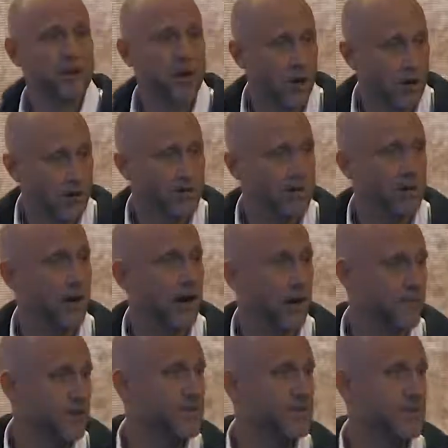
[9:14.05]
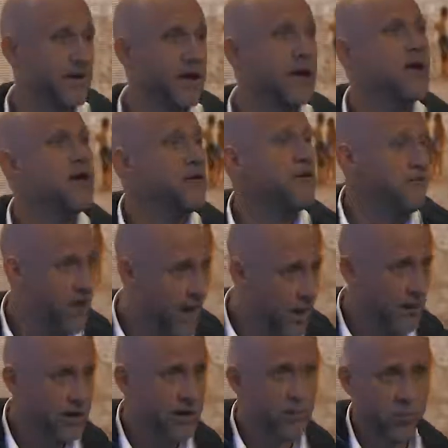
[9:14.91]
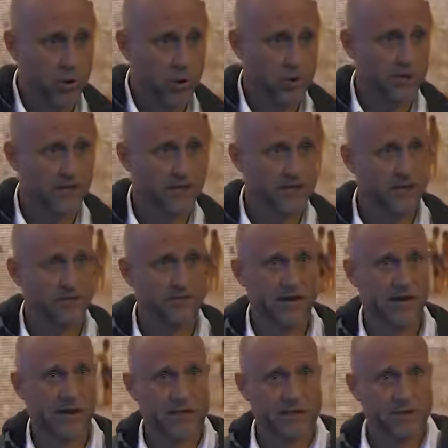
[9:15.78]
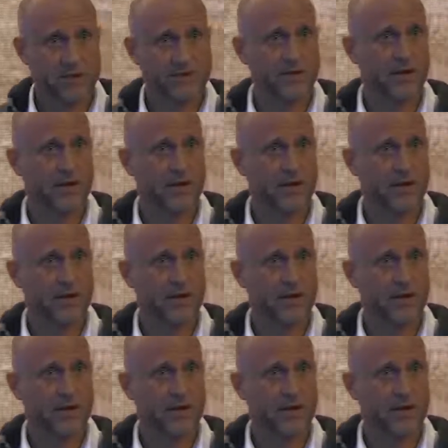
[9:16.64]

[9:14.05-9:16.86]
but also obviously very important to surveillance.